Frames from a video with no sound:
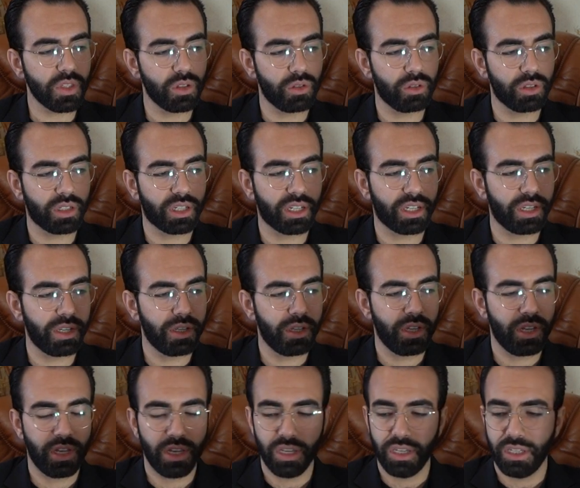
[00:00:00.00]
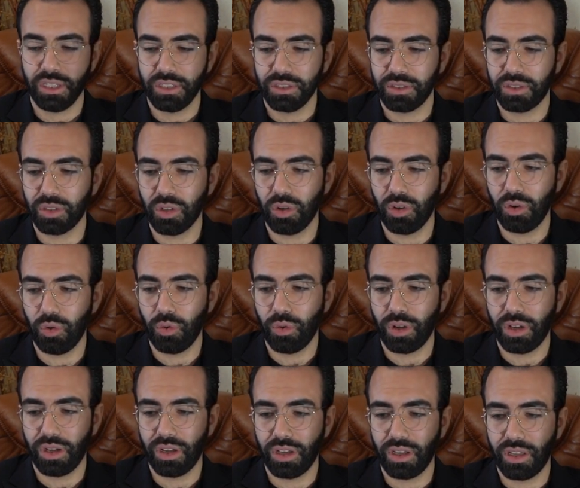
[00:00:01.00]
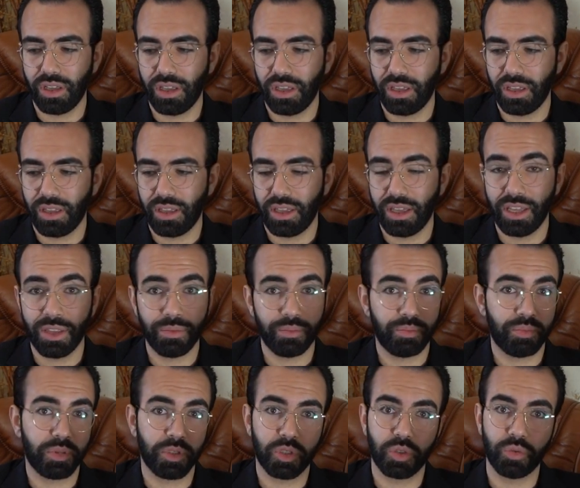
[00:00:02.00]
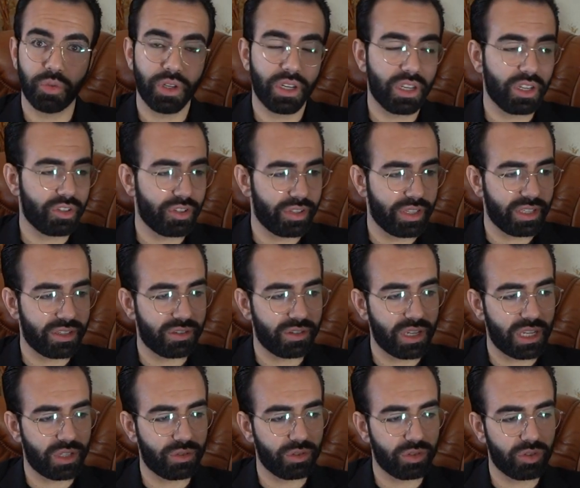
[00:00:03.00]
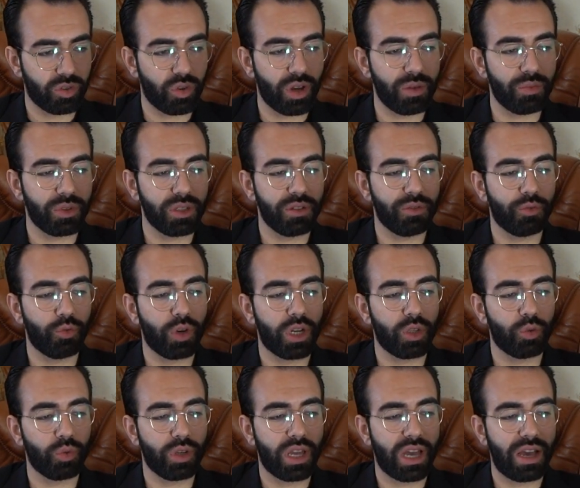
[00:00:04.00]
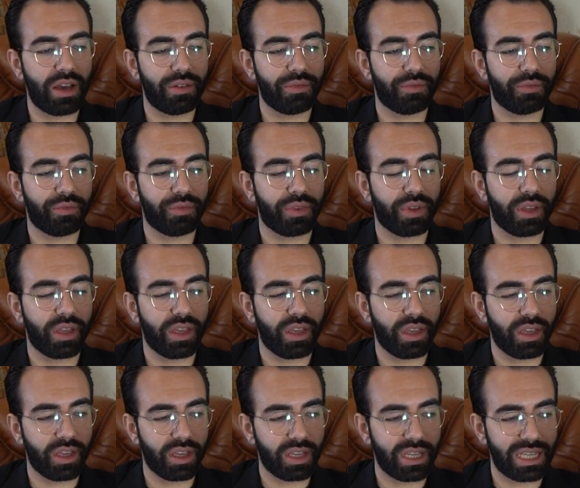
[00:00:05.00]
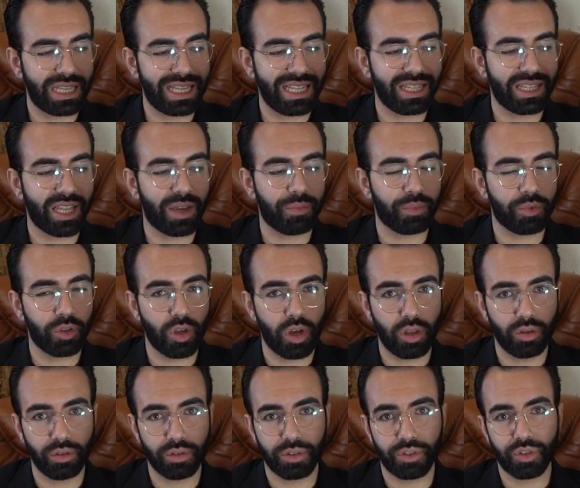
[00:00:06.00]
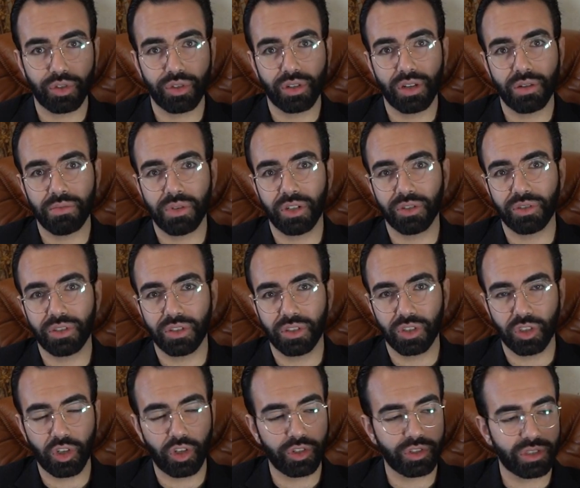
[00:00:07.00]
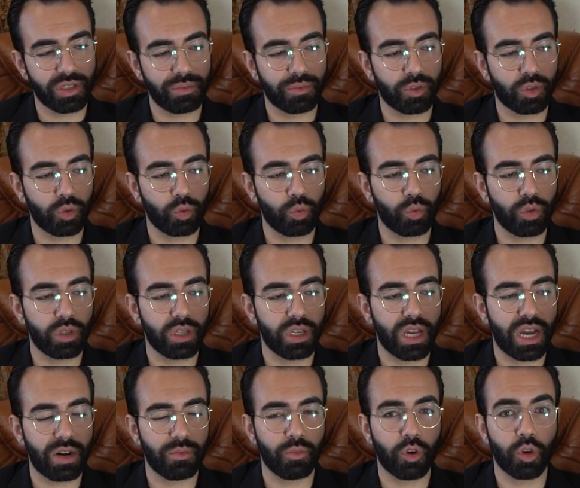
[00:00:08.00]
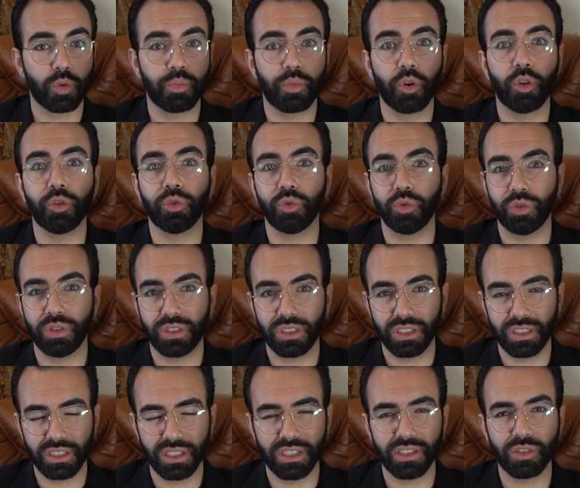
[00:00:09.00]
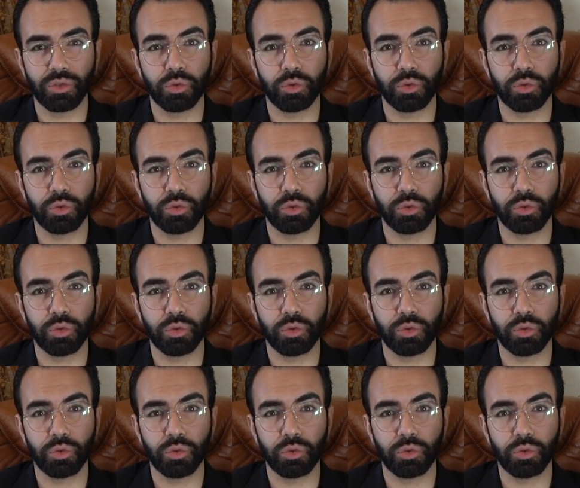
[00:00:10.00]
Okay, so, and persuasion, etc. So I believe when we have in-depth knowledge about these concepts, we are more prone to see this,